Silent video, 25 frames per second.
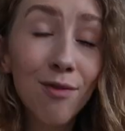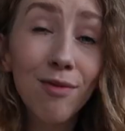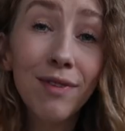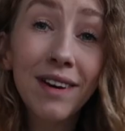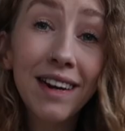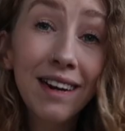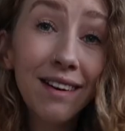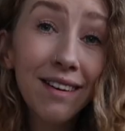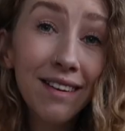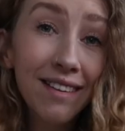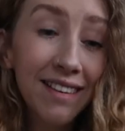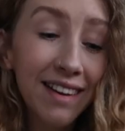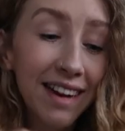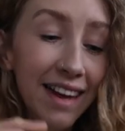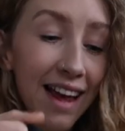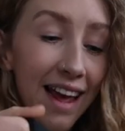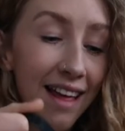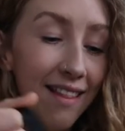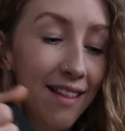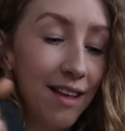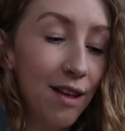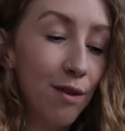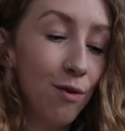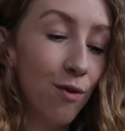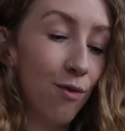It's really nice to
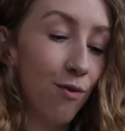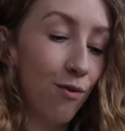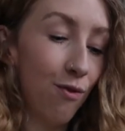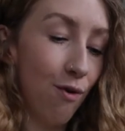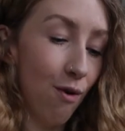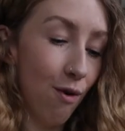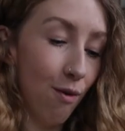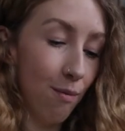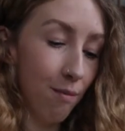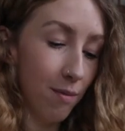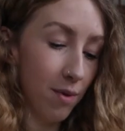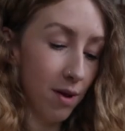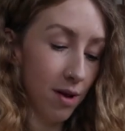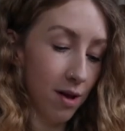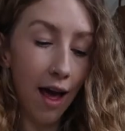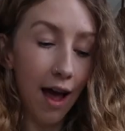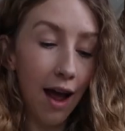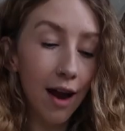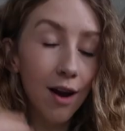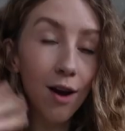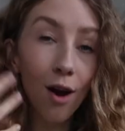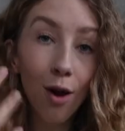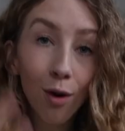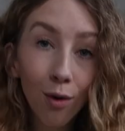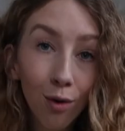get these from
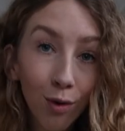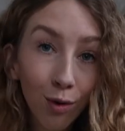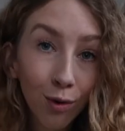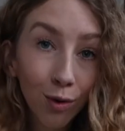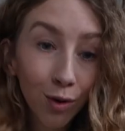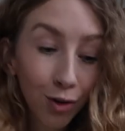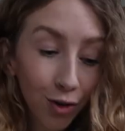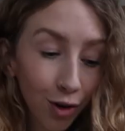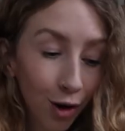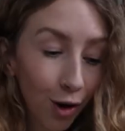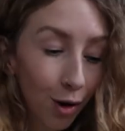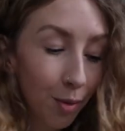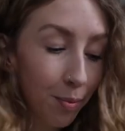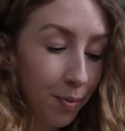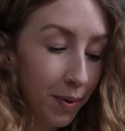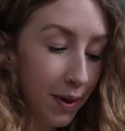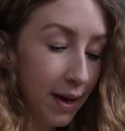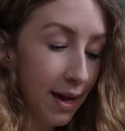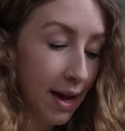a local shop